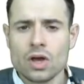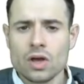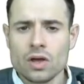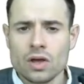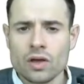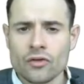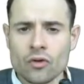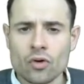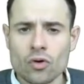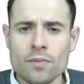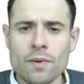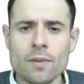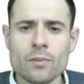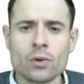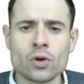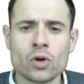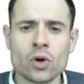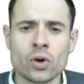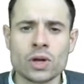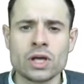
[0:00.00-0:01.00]
If you
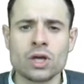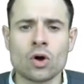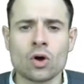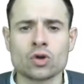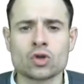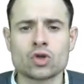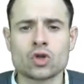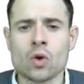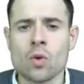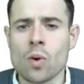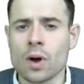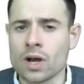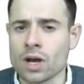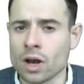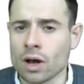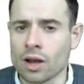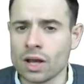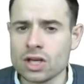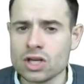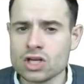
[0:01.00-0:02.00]
remember your ECON 201
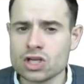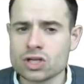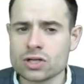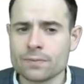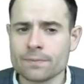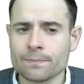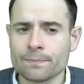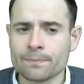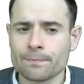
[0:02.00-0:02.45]
knowledge,